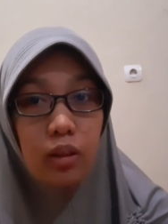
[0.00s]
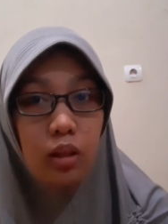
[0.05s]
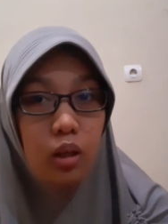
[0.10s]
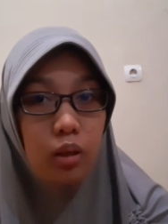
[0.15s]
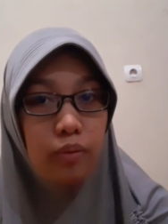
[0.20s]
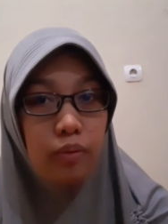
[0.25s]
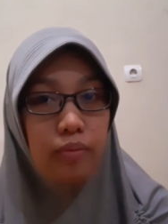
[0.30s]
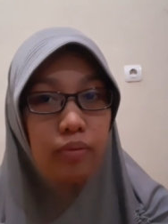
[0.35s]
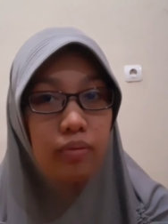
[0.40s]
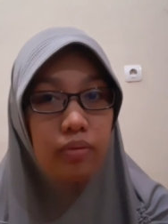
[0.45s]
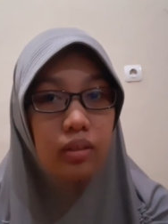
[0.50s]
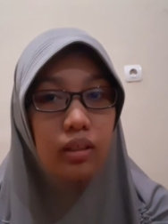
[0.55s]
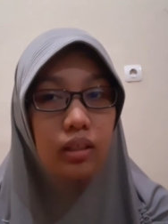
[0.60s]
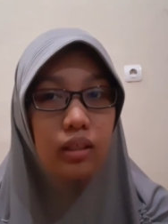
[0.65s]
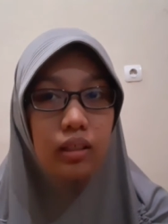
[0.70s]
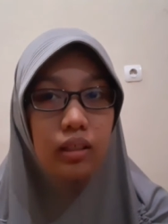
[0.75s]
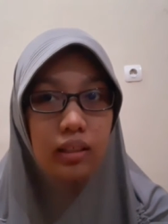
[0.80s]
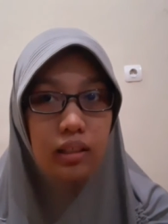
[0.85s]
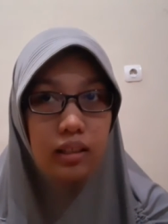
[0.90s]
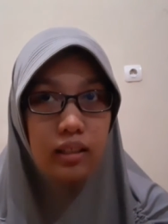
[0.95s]
of
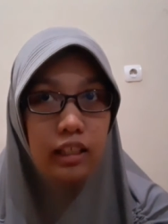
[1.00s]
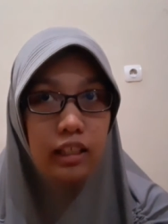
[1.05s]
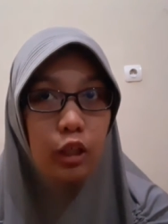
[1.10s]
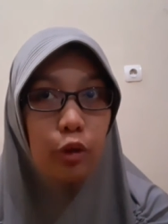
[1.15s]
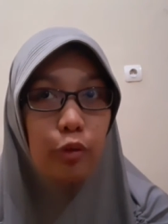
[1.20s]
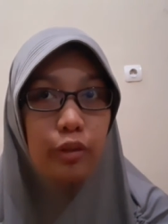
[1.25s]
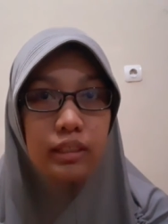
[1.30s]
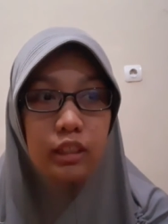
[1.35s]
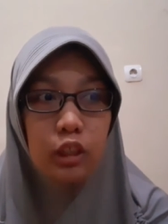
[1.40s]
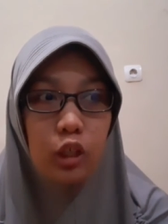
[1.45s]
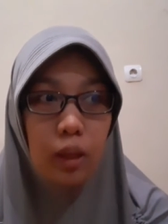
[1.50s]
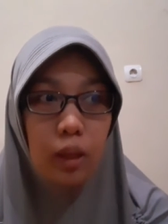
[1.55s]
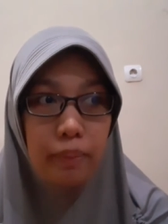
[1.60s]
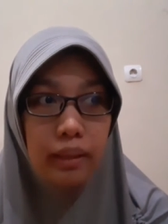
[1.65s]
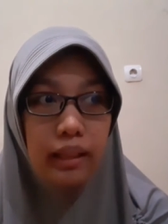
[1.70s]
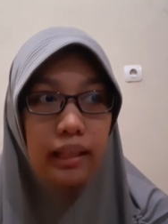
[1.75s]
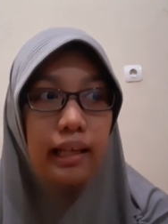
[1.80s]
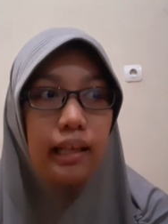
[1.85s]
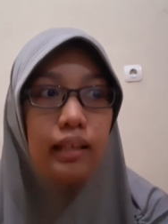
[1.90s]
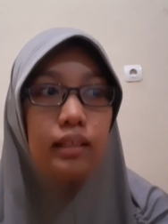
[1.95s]
linguistic
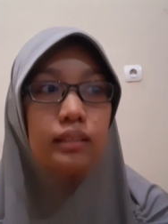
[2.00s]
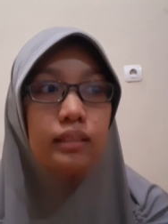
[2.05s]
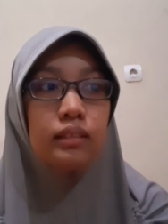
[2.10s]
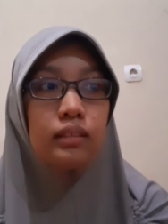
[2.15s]
competence,